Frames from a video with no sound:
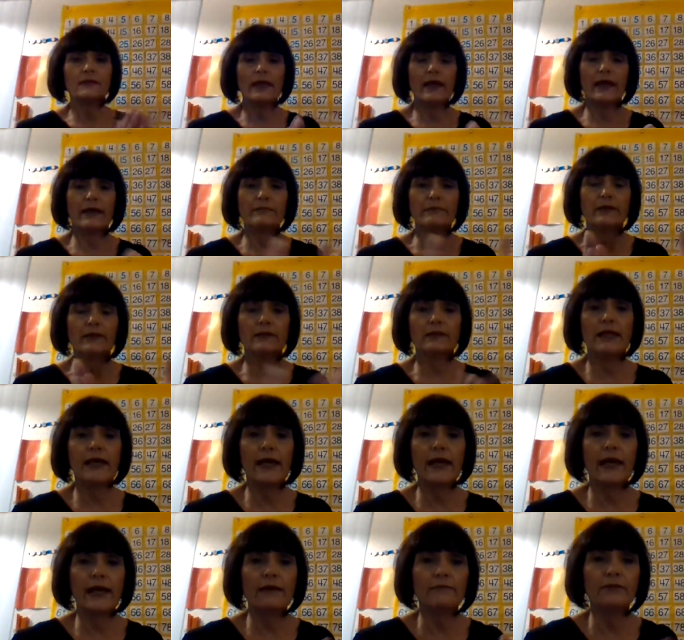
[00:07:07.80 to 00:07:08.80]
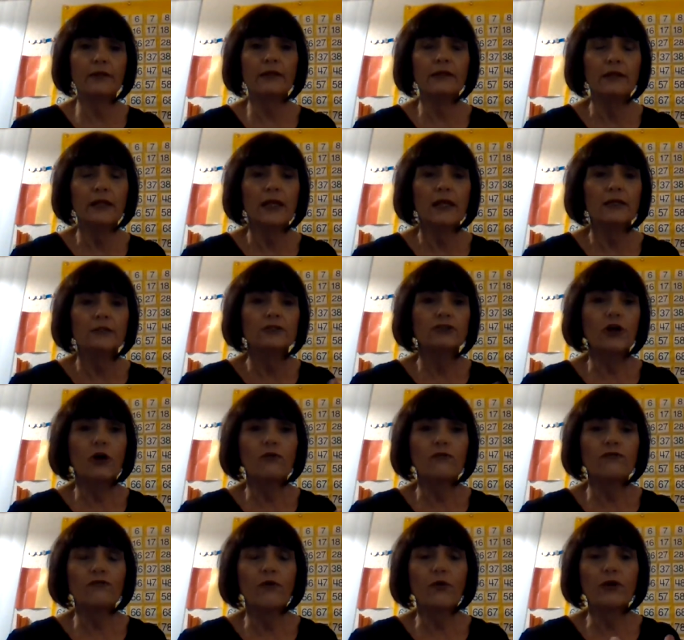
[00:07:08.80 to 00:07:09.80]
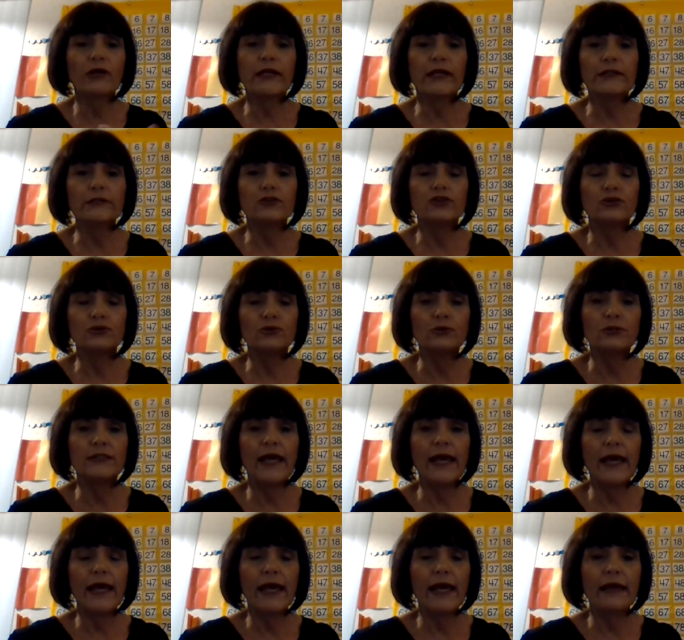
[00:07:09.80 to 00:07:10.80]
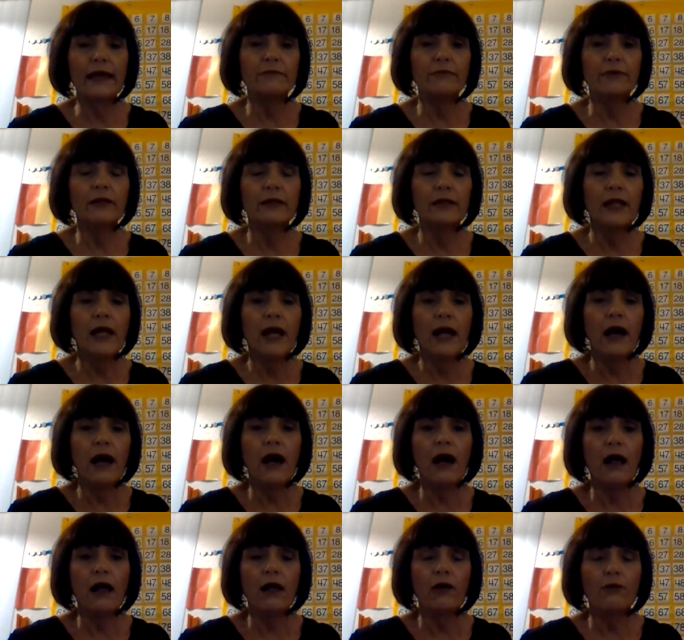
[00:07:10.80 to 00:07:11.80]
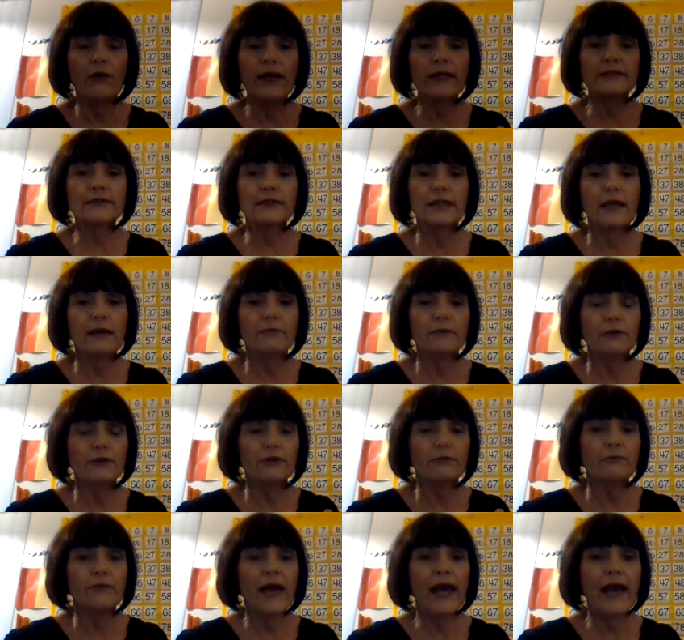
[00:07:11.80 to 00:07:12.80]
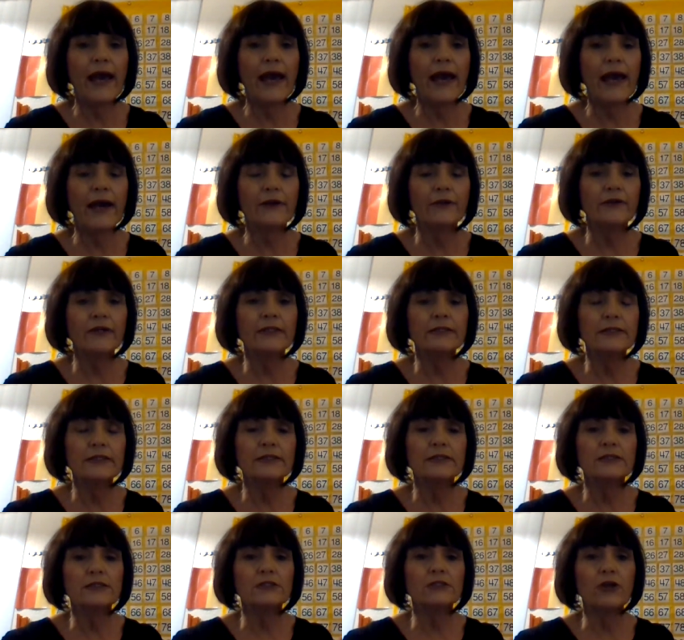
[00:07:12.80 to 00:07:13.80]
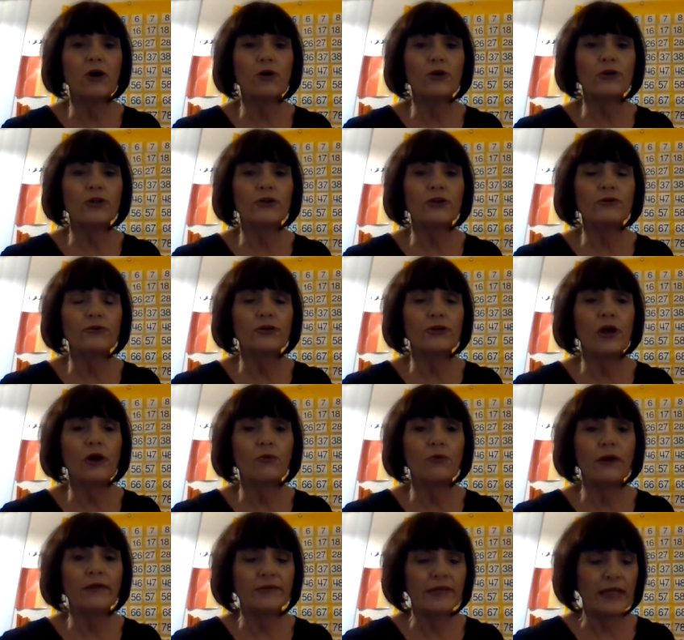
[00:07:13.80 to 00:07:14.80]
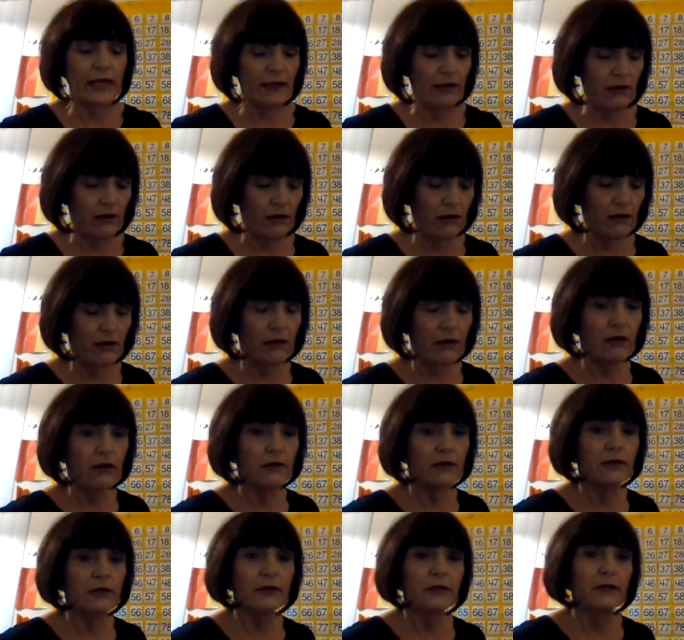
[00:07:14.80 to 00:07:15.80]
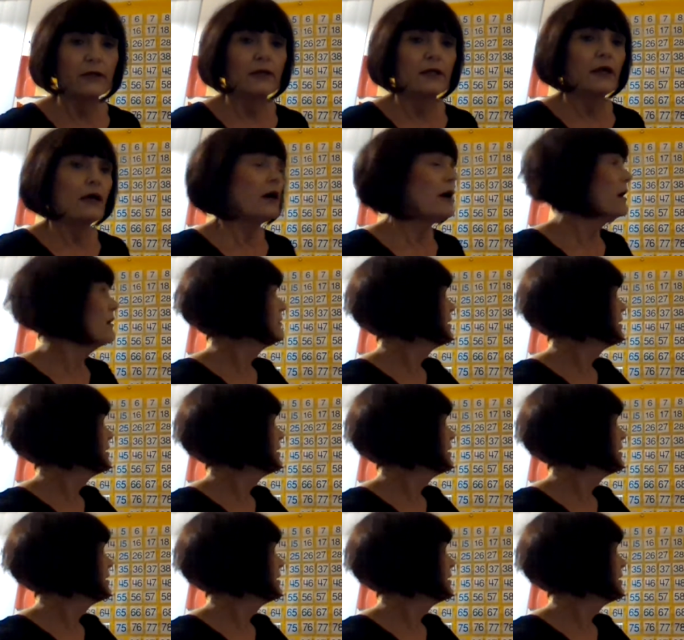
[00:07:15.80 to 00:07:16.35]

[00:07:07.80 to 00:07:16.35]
label, label. Don't forget to label. Always label your patterns so you know what they are. All